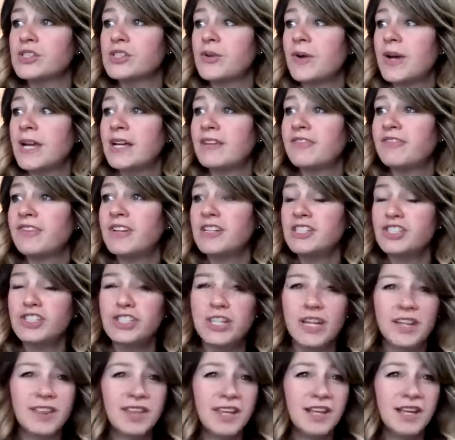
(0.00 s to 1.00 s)
So I finished,
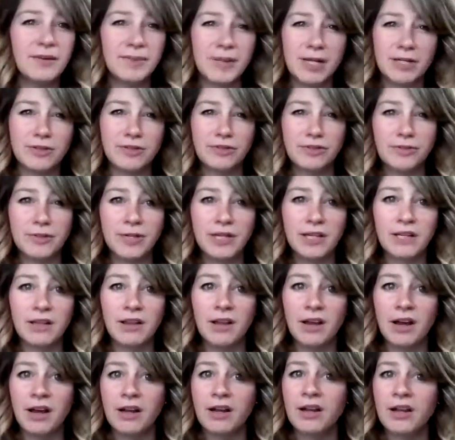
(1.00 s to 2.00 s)
I think, about 3
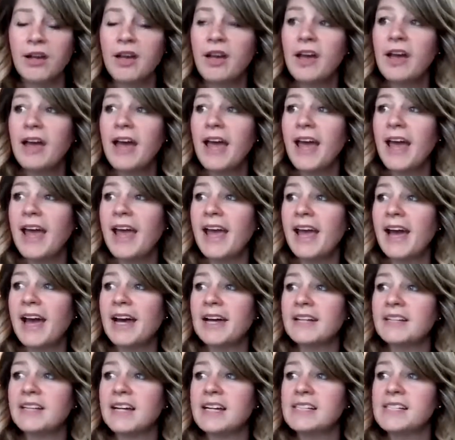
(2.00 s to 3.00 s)
o'clock,
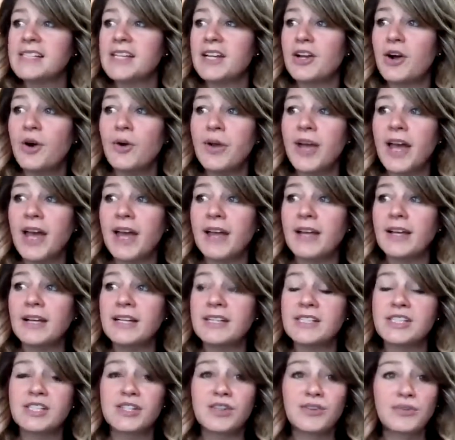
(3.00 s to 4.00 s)
and I said, okay,
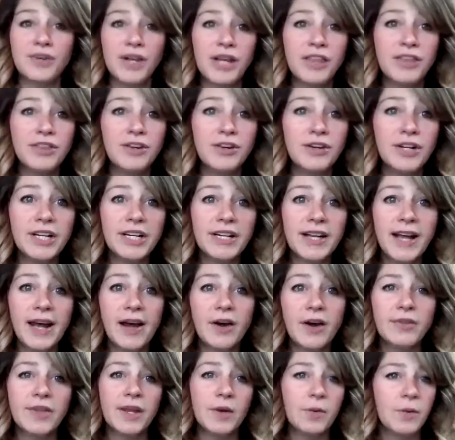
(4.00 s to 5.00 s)
it's 3:30
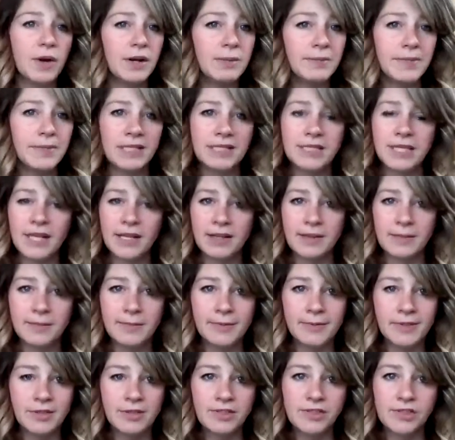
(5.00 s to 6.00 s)
now. They wanted me to take
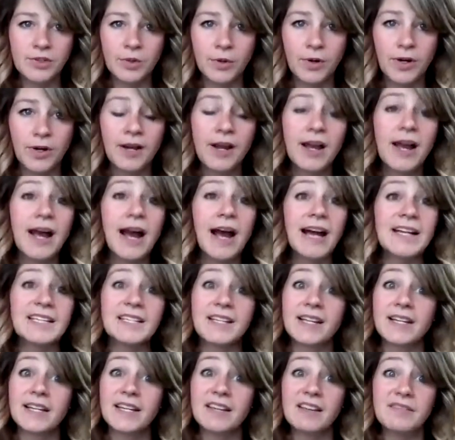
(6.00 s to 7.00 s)
them to the store. I
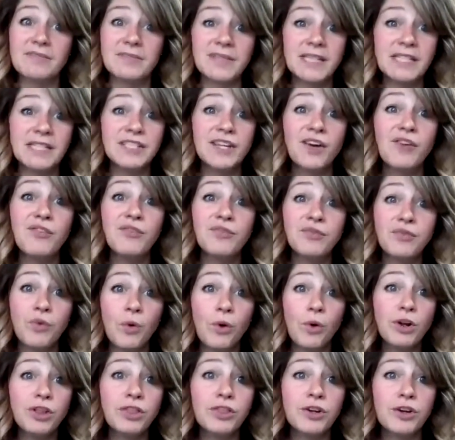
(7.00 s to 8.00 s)
said, give me until
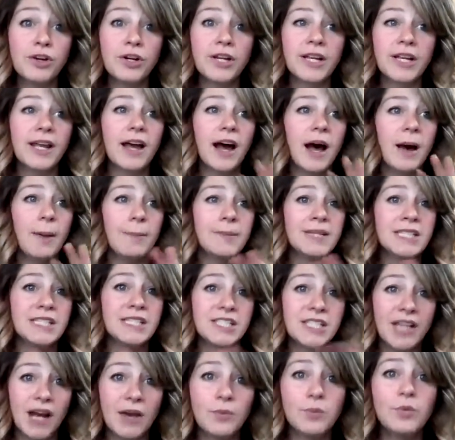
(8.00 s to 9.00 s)
4:30. I'll be
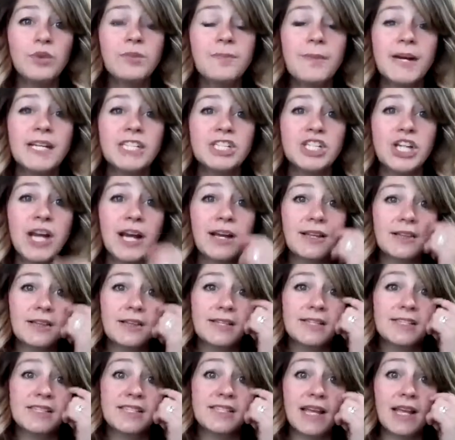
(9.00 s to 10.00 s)
done with my
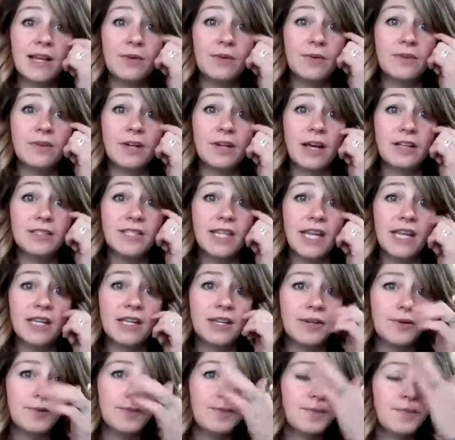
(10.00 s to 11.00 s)
checklist, and I'll
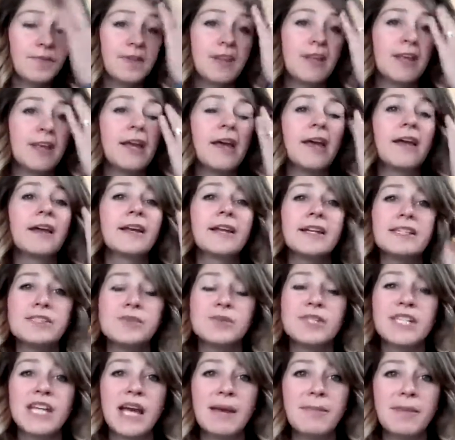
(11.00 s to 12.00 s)
take you. Guess
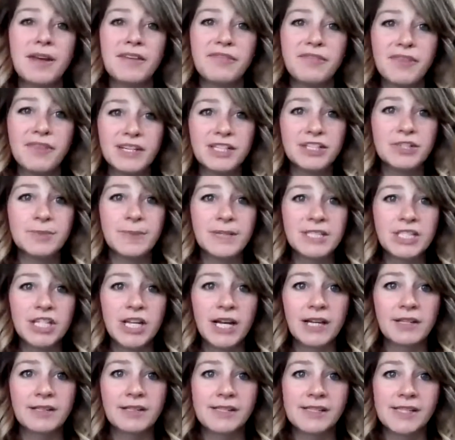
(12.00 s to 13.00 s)
what time I finished my
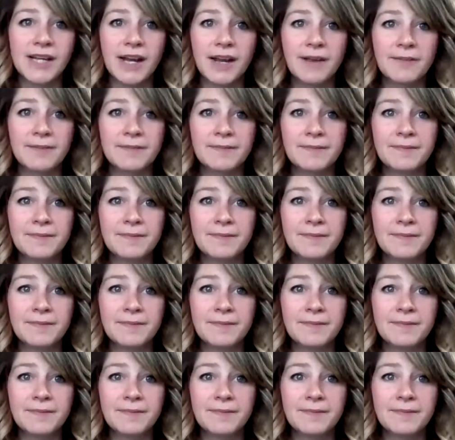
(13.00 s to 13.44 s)
checklist at?